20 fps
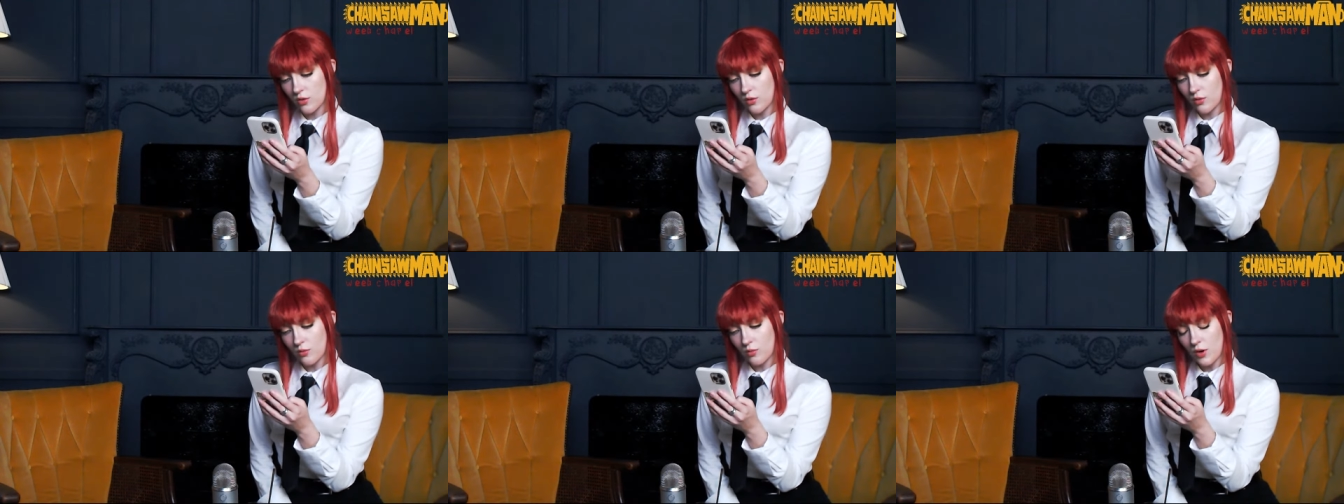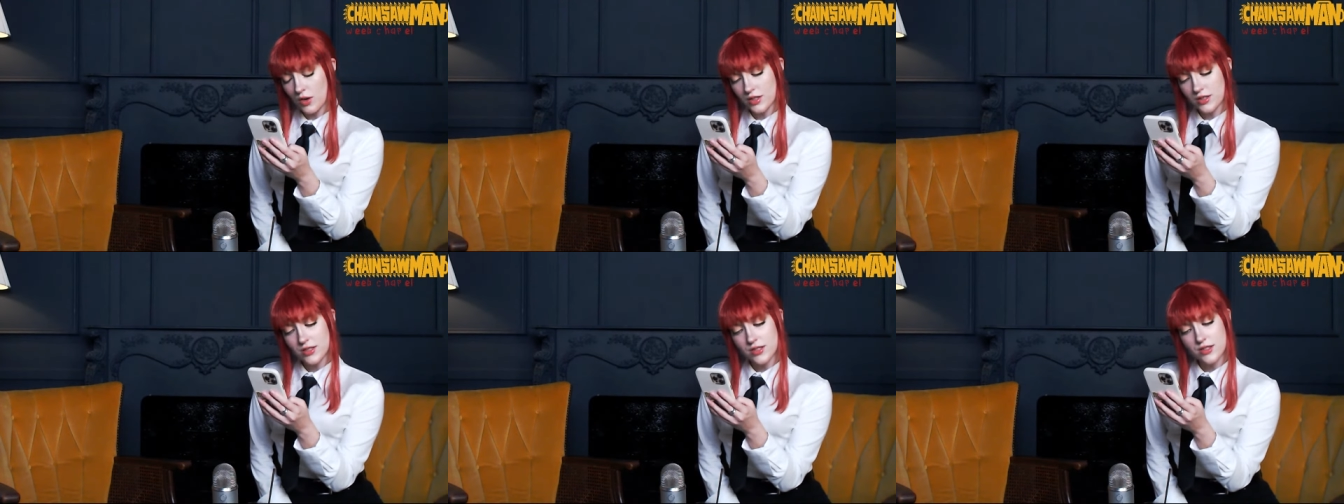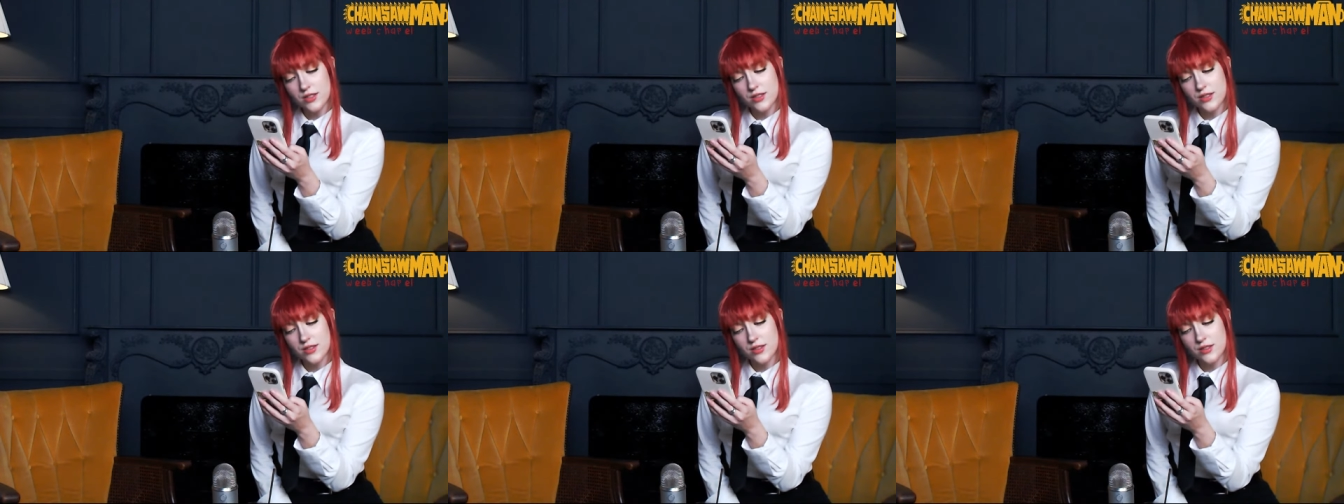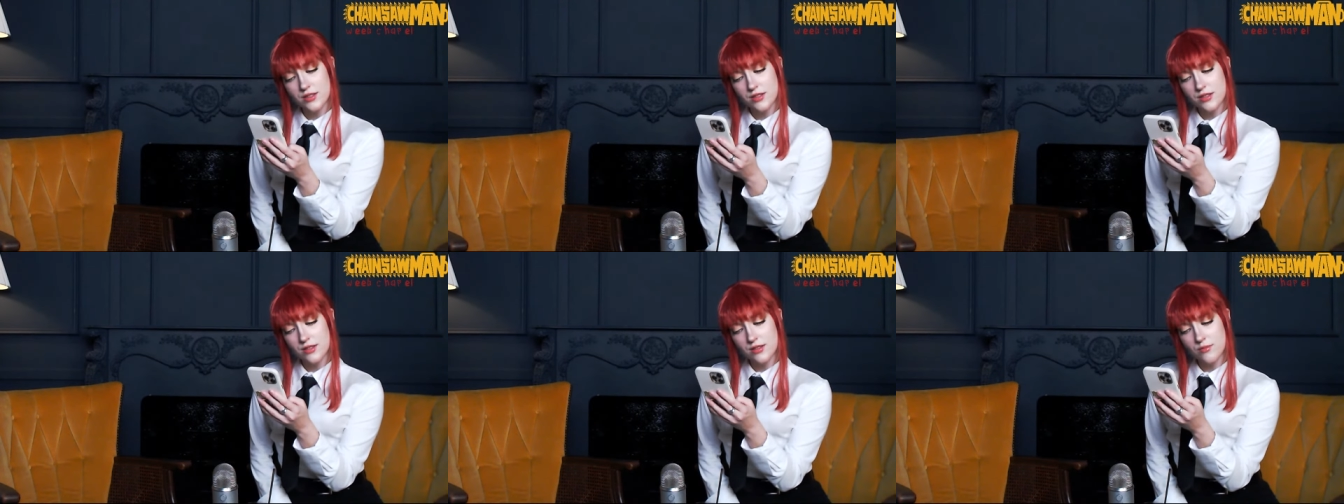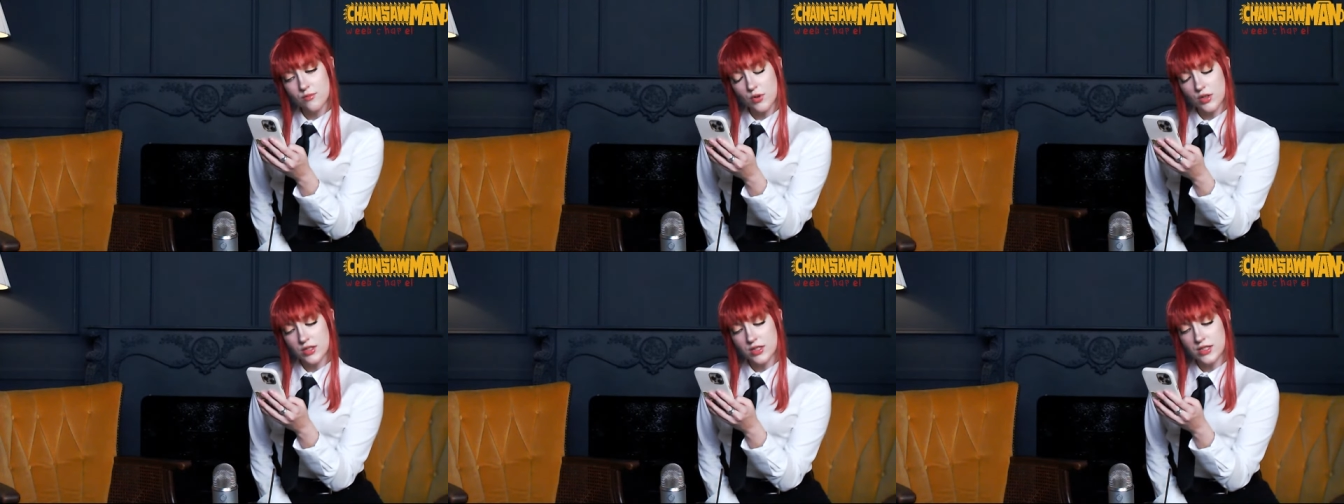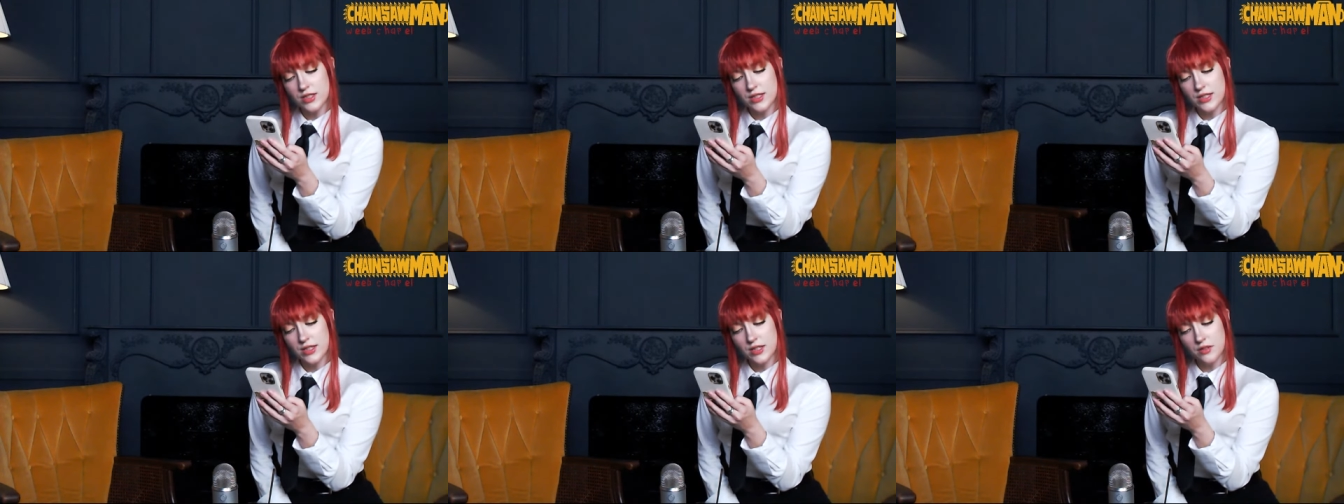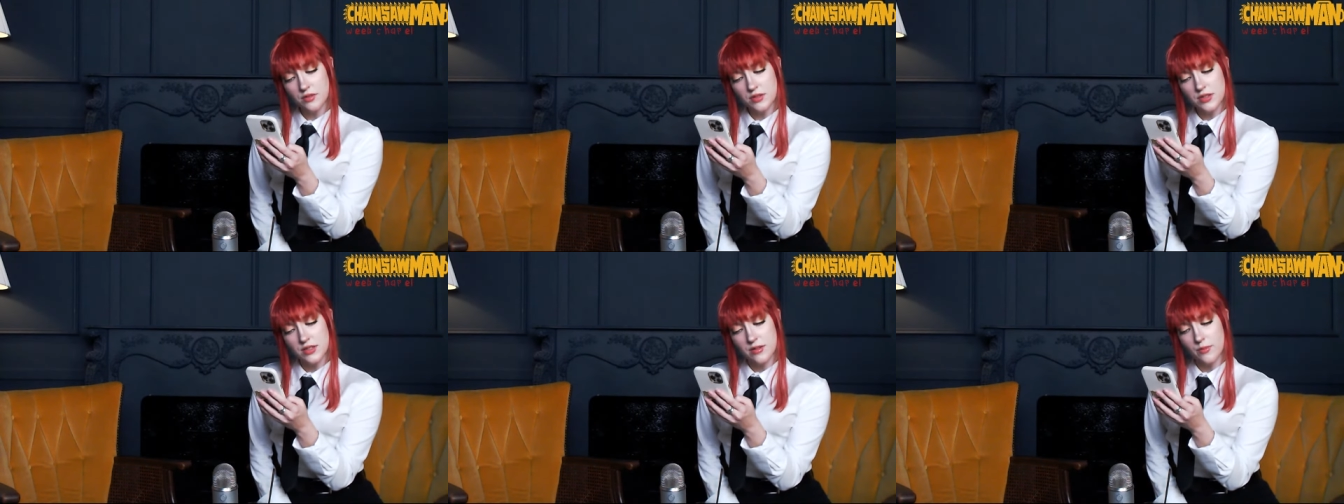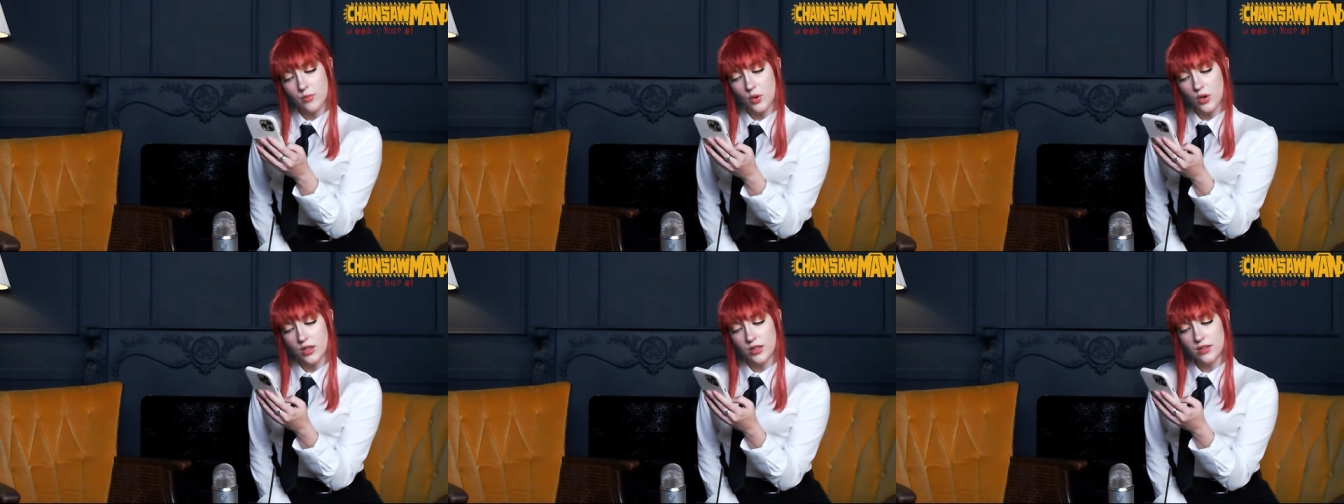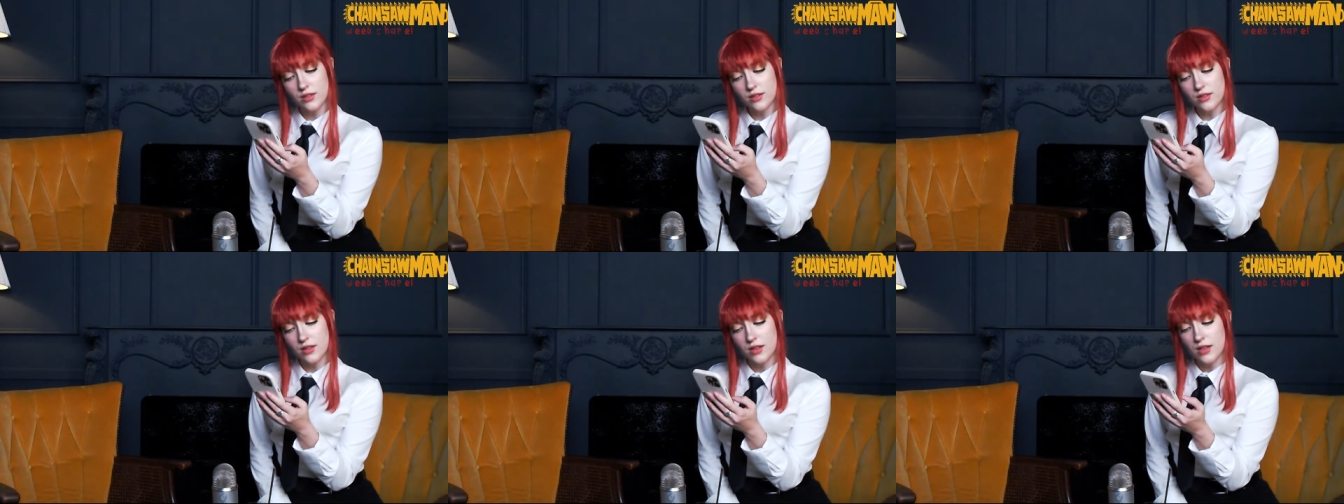wanted to kill someone,